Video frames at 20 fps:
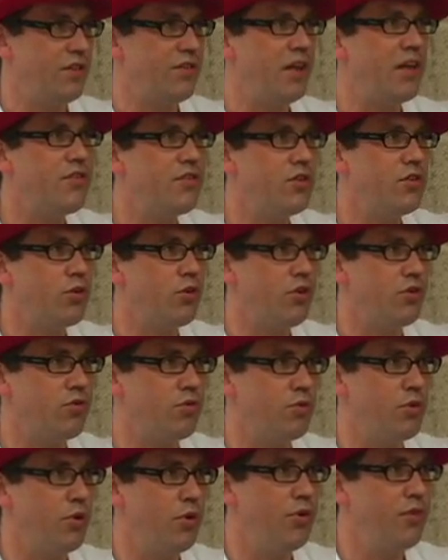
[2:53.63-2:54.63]
as exit
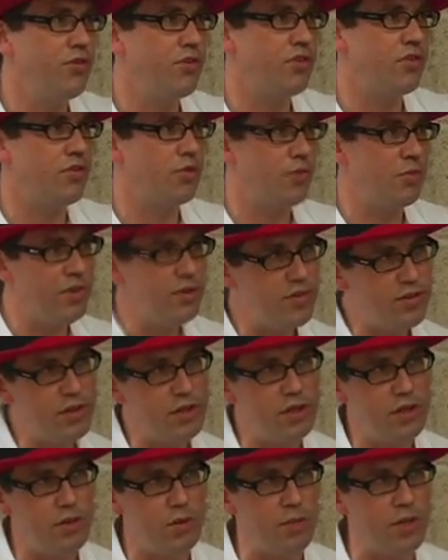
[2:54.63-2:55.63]
costs from your old system, then
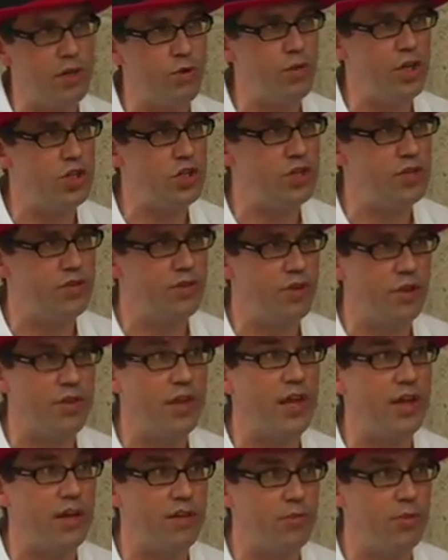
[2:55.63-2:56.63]
suddenly the migration is
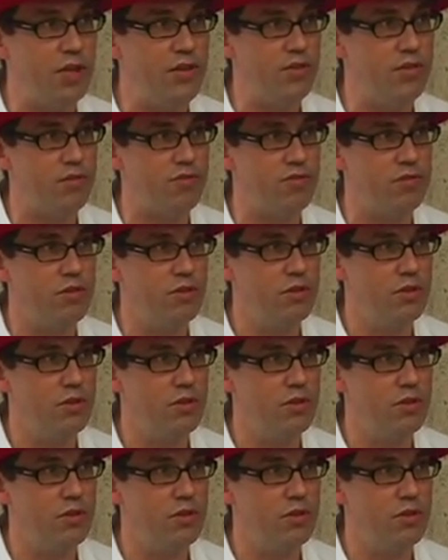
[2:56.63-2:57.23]
not that expensive